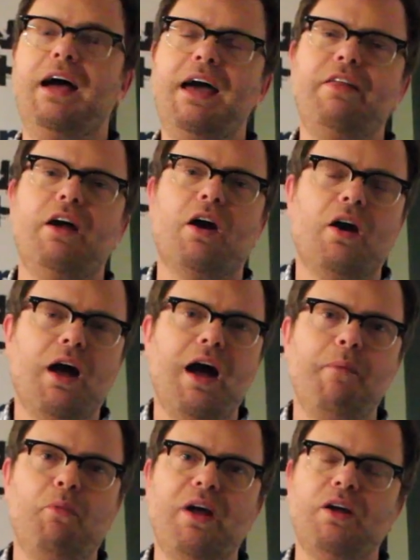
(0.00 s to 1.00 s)
Hey there,
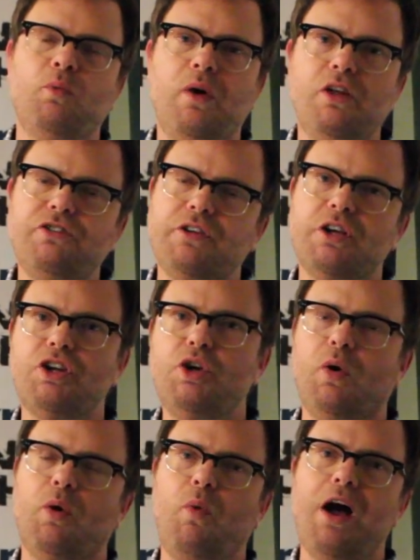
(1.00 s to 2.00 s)
I'm Rainn Wilson.
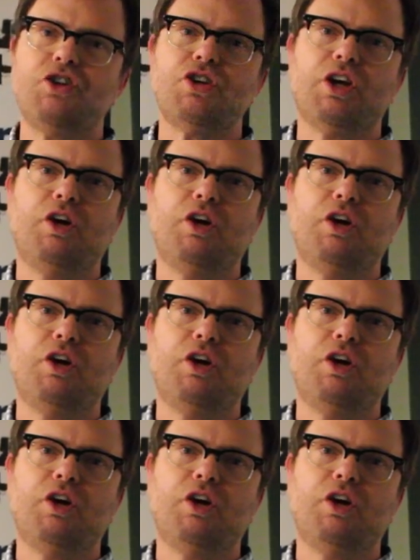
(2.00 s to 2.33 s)
You are watching